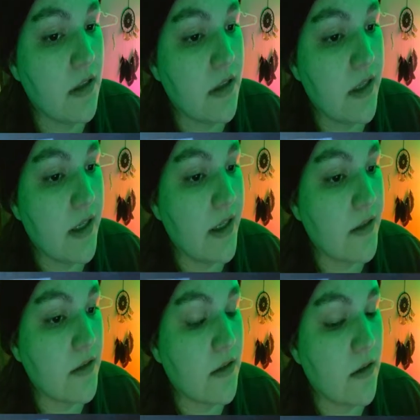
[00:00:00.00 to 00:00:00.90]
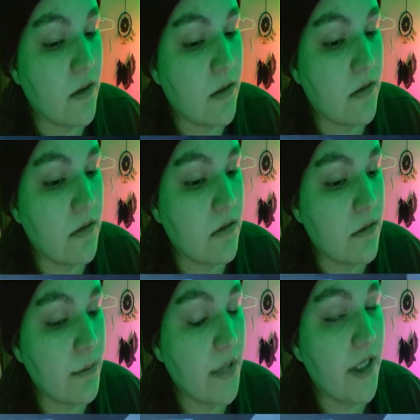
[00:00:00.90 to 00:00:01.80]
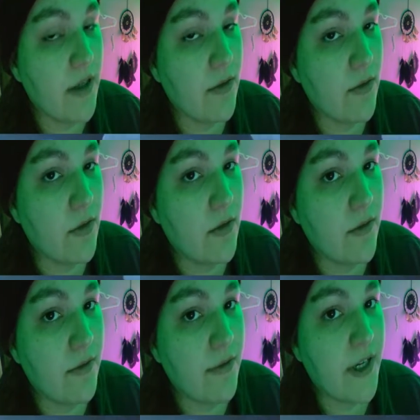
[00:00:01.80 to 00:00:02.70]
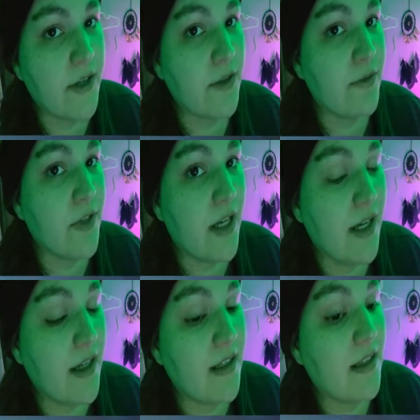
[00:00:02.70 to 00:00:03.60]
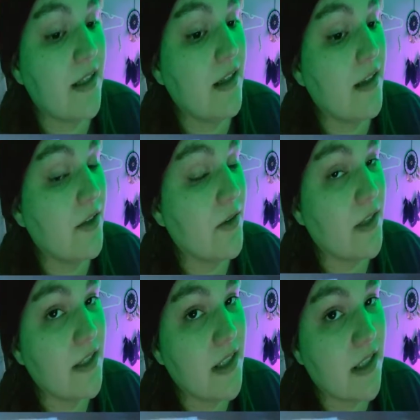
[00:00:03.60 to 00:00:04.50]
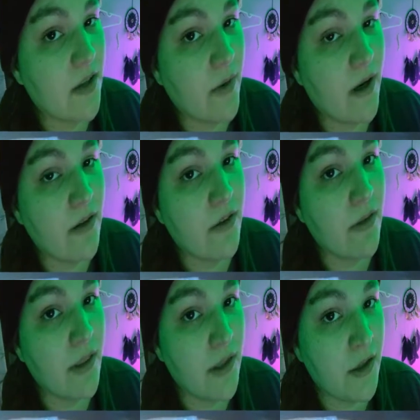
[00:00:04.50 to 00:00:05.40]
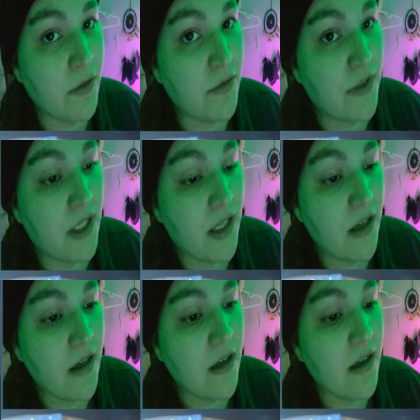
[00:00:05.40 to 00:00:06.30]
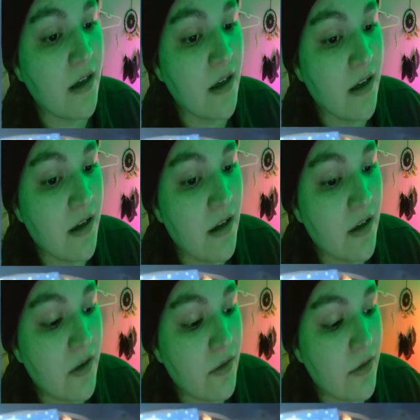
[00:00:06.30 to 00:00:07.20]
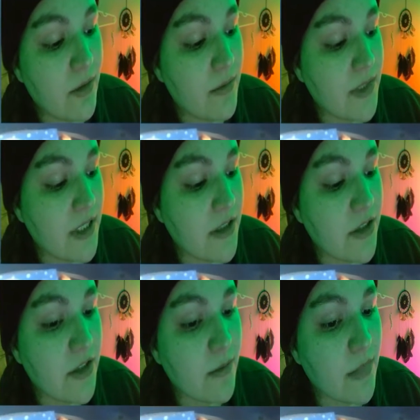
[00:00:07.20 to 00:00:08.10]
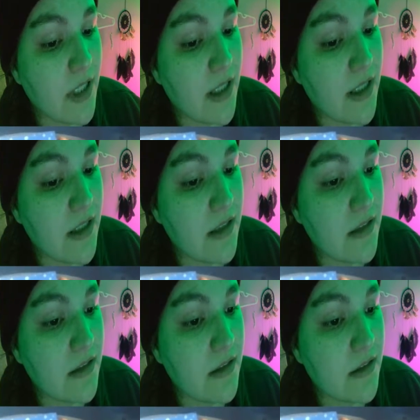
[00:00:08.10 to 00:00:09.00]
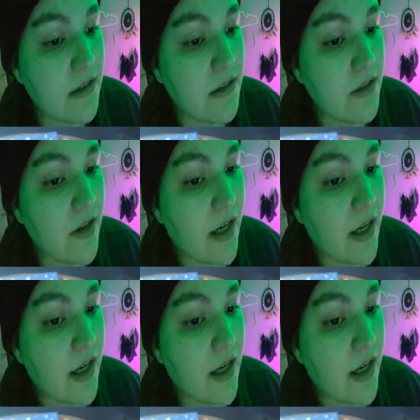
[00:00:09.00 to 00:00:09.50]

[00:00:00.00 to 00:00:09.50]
yeah, so be careful. Fight or flight can literally take you out. You think you're fleeing from danger, but you're